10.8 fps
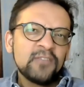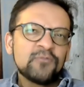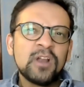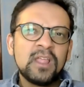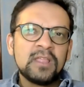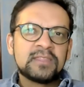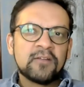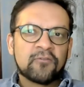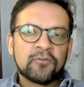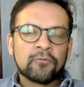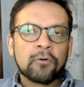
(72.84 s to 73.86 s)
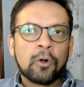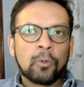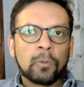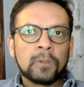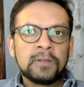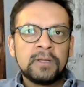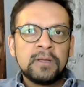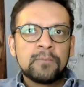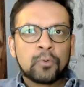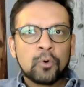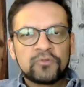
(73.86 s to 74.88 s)
And it's really a different role,
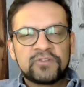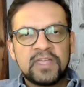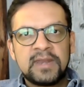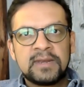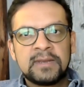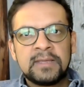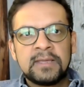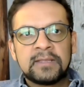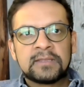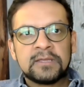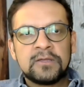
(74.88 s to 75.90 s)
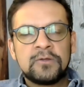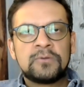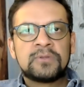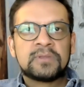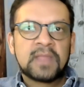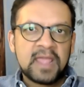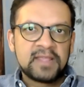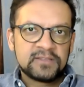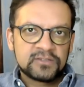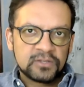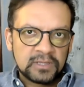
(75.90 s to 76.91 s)
brought in to
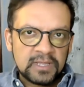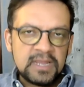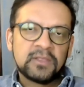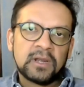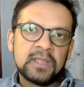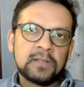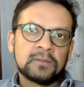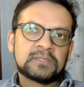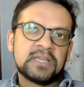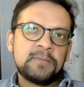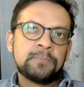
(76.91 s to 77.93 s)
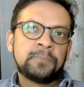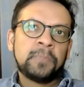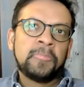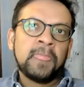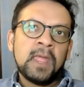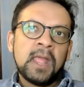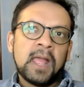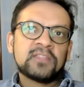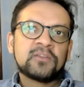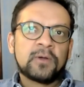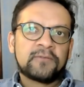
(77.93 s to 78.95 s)
cases to lead the legal team
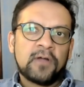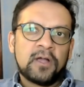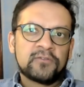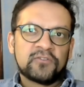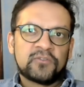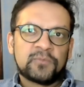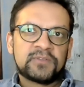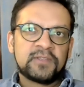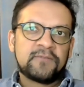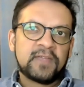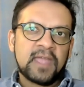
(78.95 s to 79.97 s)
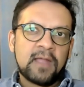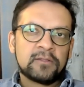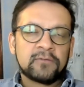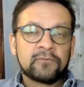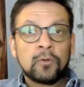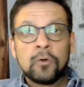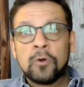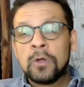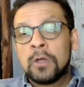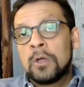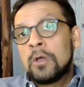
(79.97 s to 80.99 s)
and to advise on specific areas of
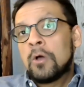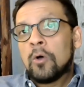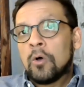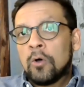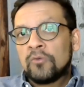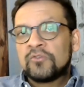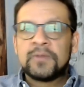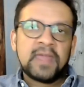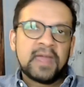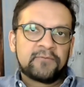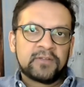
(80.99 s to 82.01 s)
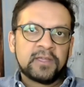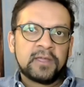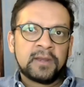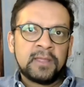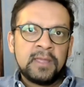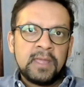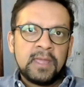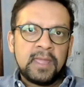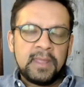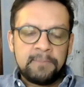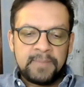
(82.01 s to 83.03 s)
law, or to be the advocate
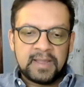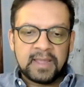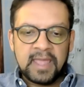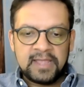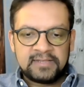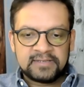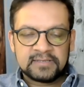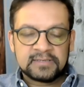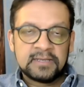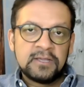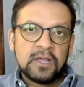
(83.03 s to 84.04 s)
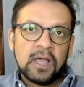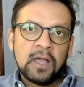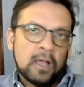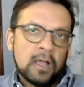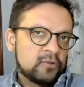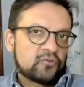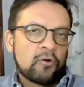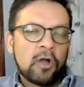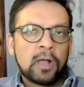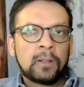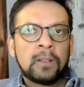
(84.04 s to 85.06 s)
in bigger cases, at
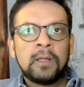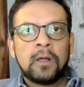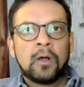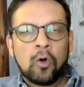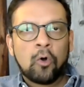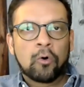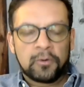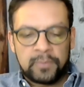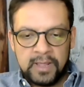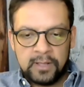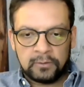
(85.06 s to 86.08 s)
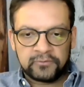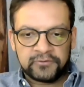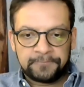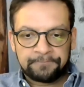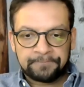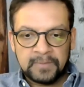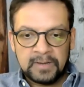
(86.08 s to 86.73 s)
trial or on appeals.